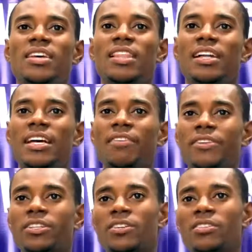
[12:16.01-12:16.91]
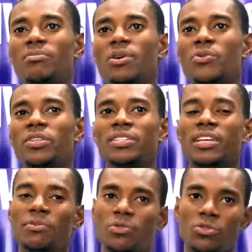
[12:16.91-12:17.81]
that average customer waiting
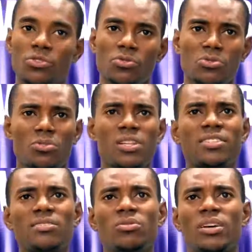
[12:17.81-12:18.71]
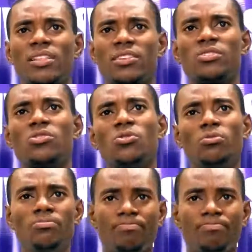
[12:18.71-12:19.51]
time is reduced. So let's look at this. So